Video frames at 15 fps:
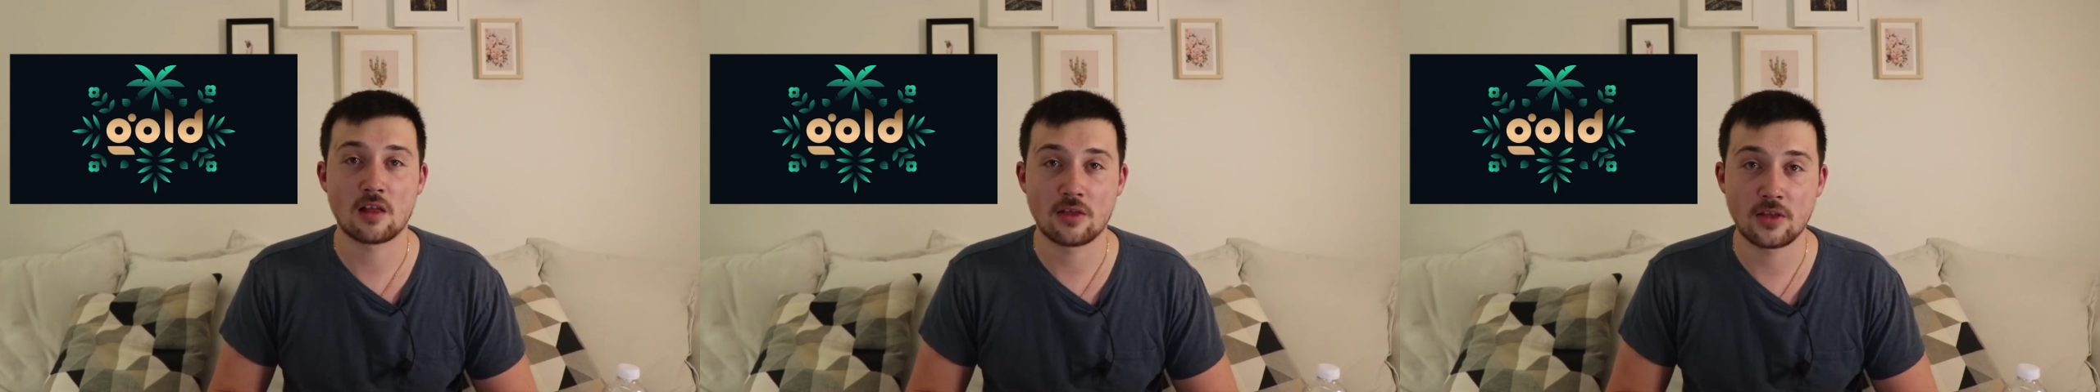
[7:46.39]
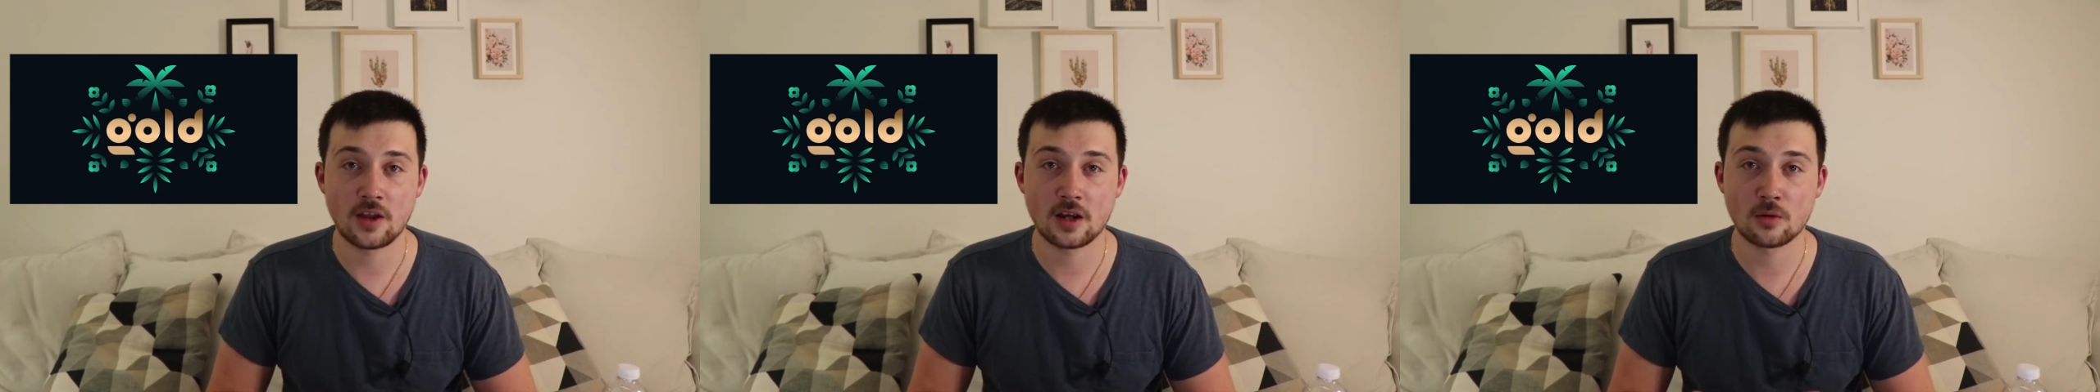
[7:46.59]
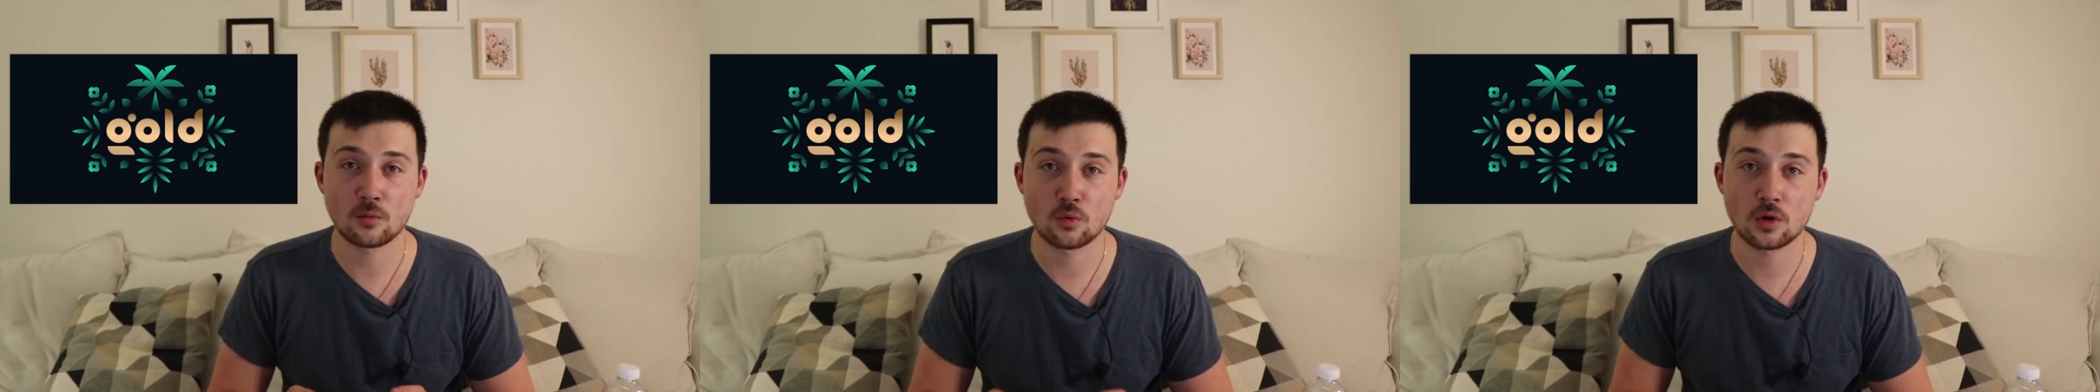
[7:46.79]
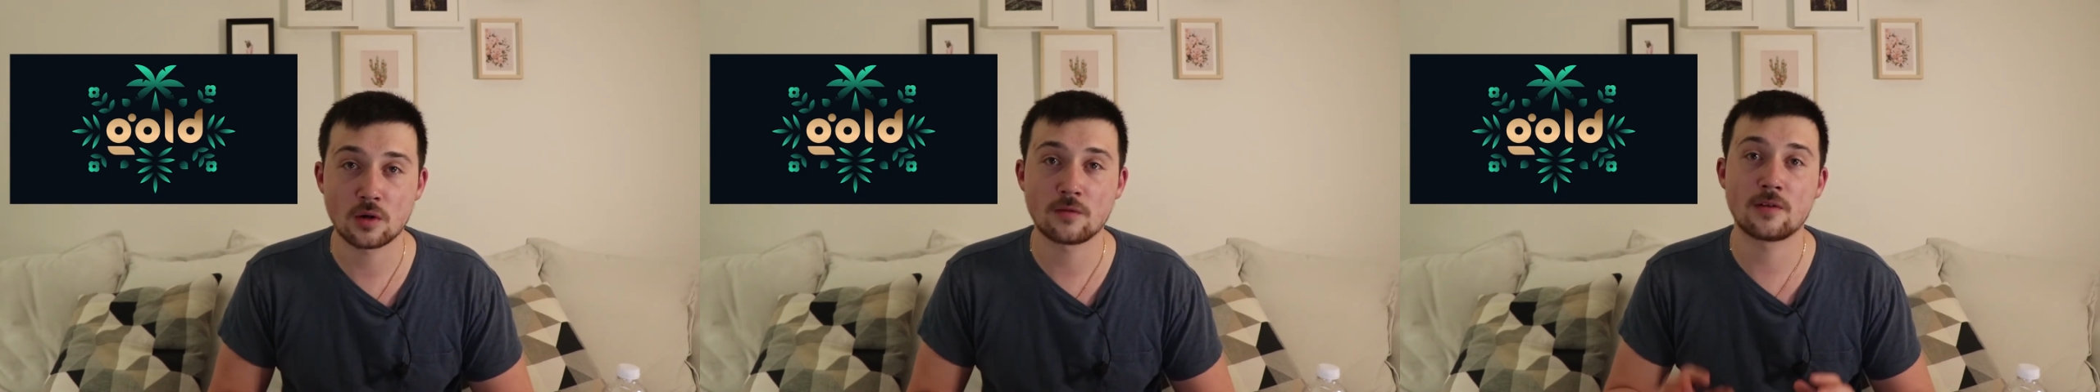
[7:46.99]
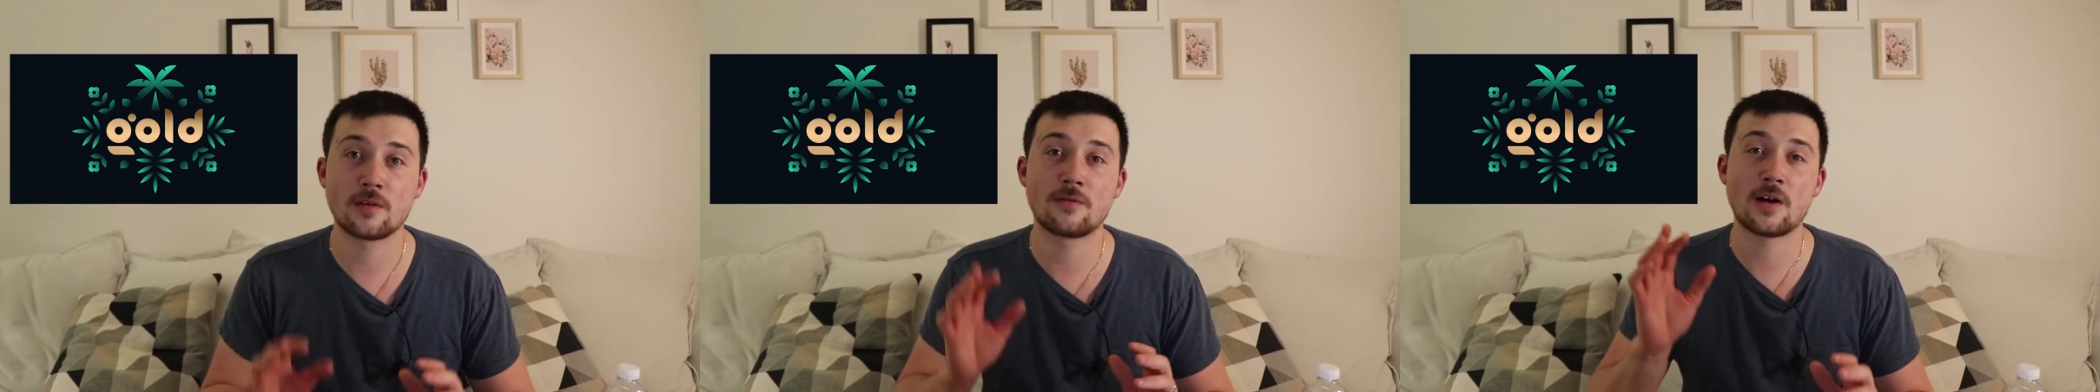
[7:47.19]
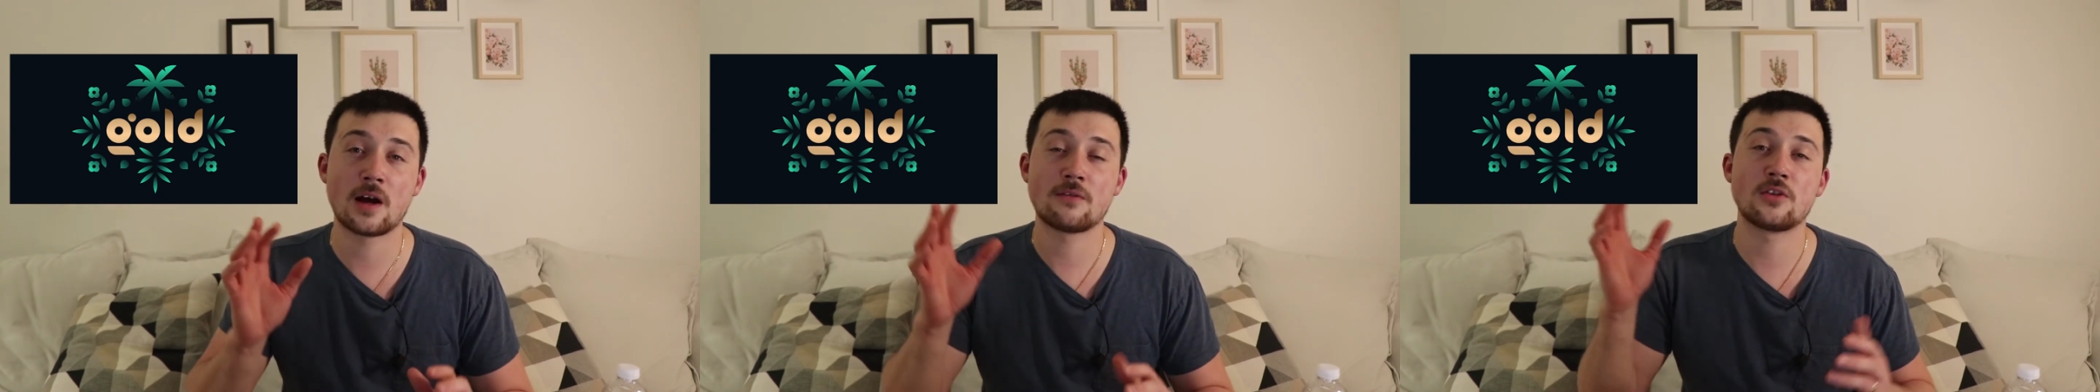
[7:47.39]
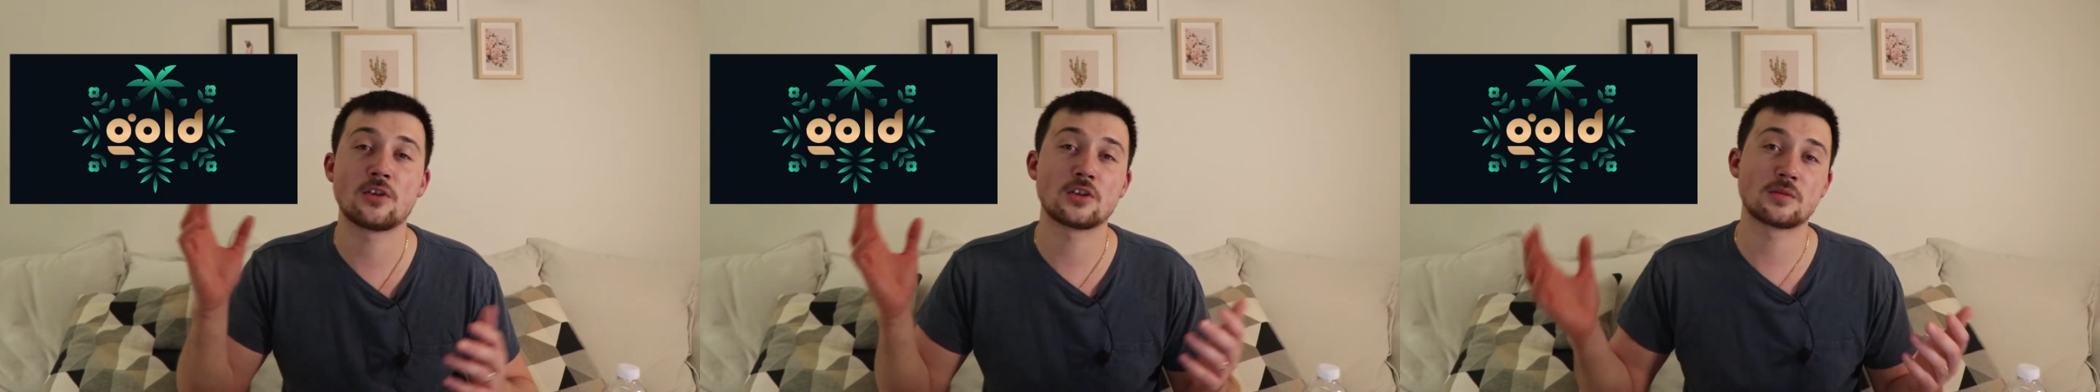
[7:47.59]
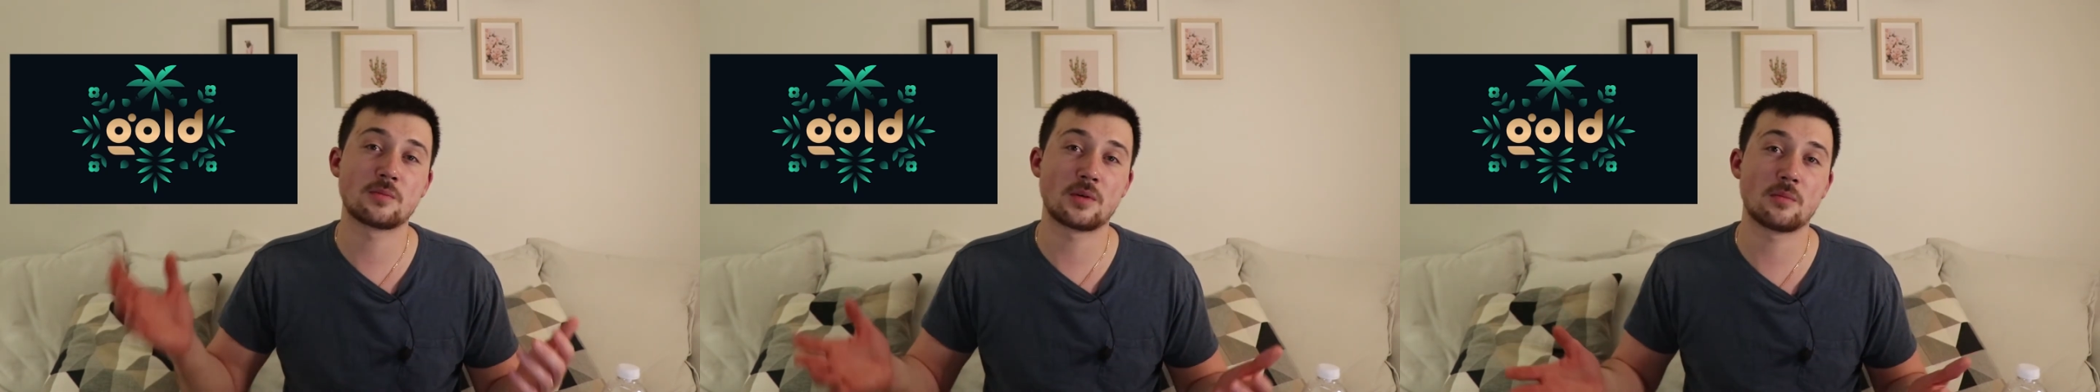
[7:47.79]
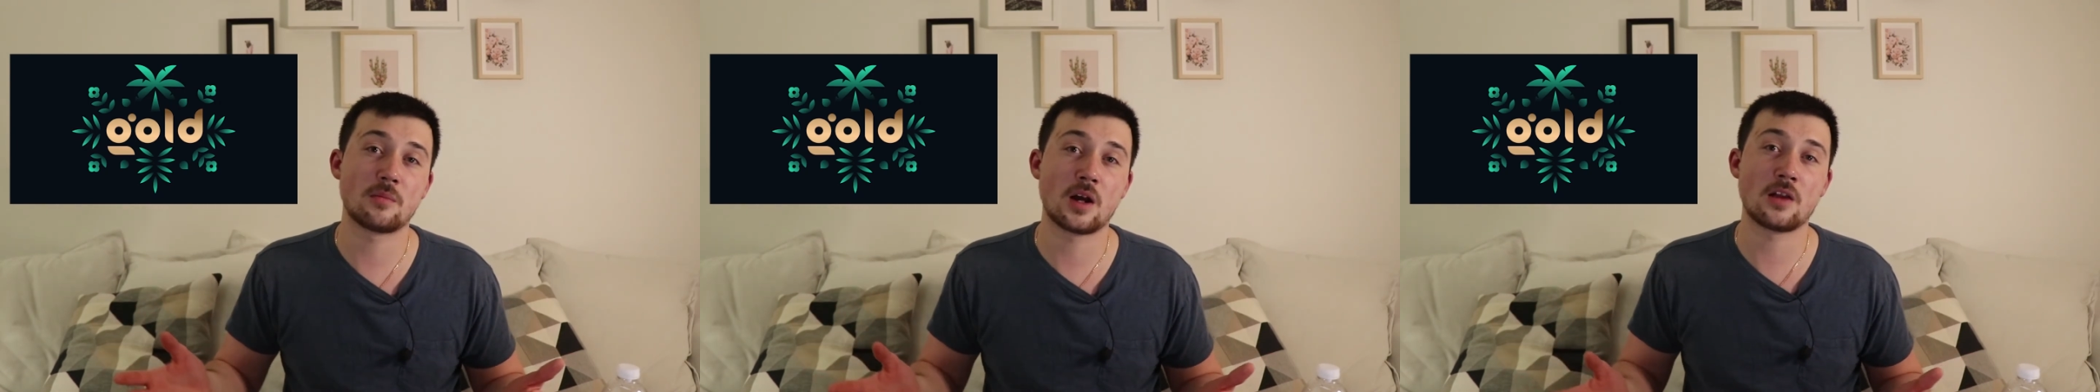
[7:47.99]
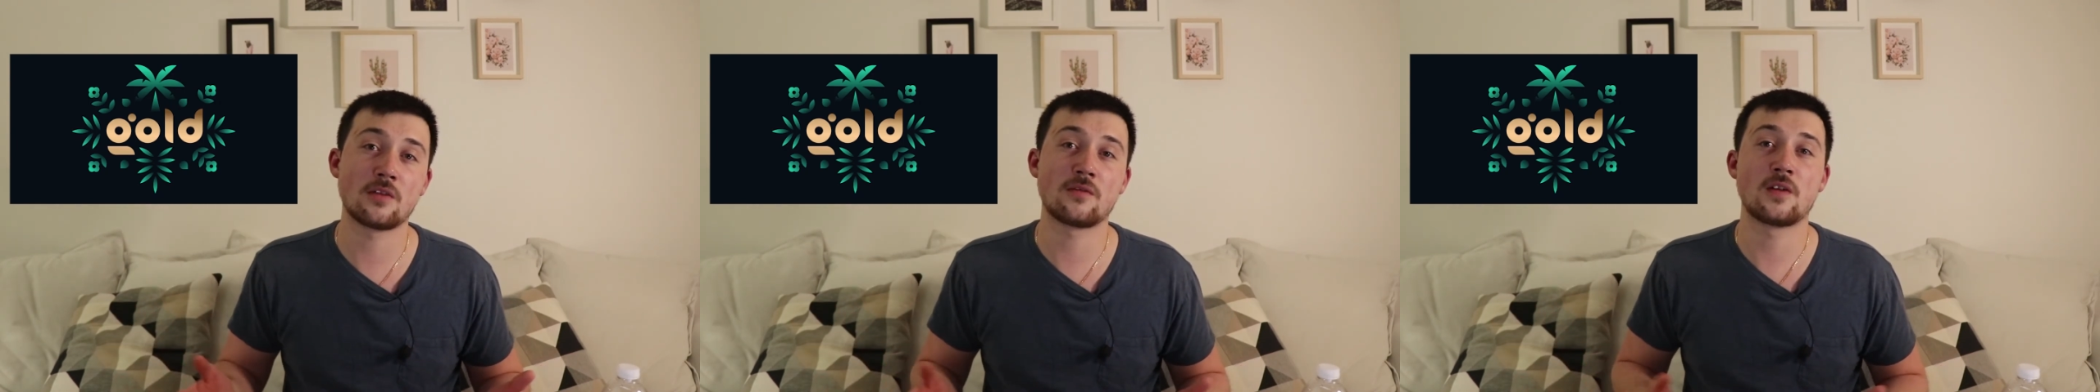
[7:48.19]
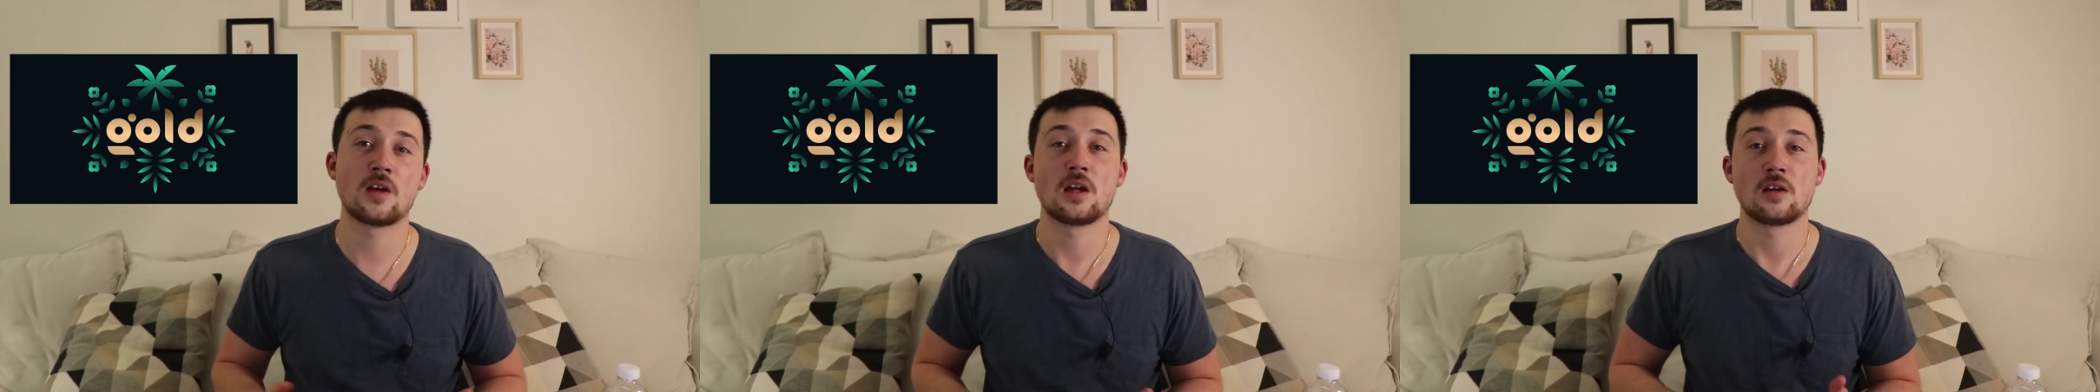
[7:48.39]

a thing worth $5 per month.